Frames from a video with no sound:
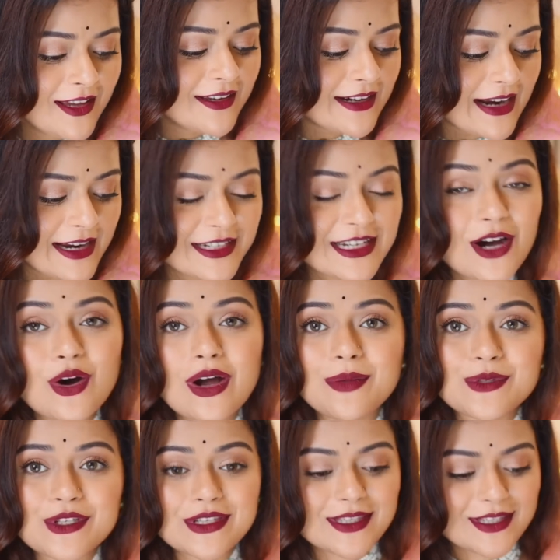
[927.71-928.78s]
Right now
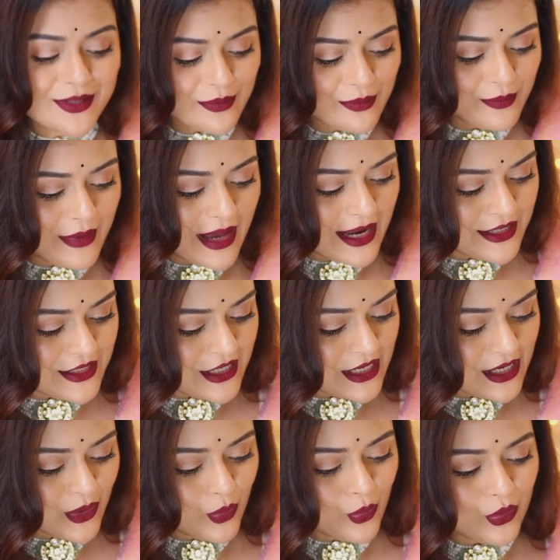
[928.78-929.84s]
I'm just
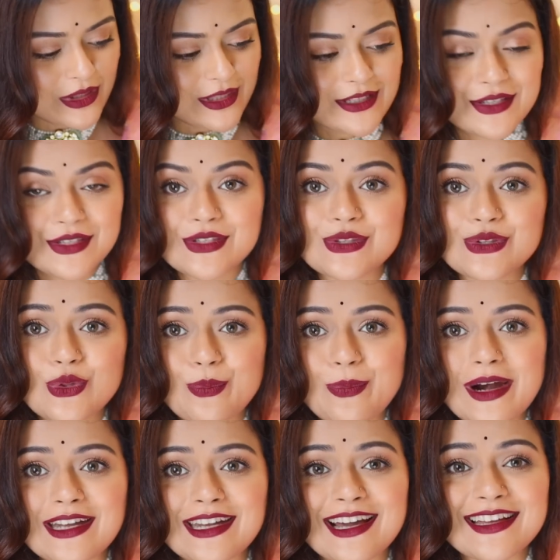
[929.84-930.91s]
managing with this
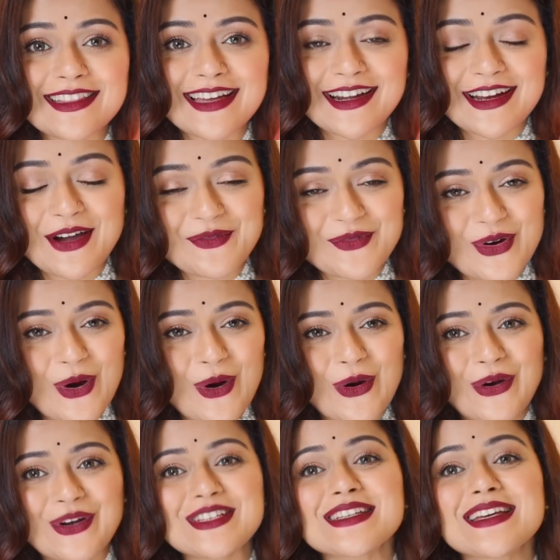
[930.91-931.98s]
dupatta that I've
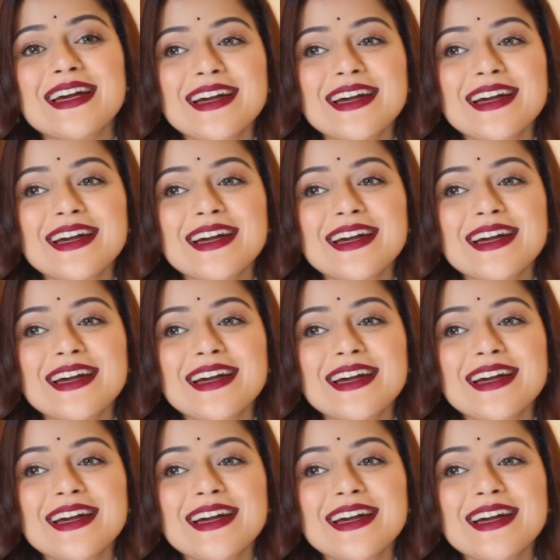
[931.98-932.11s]
got.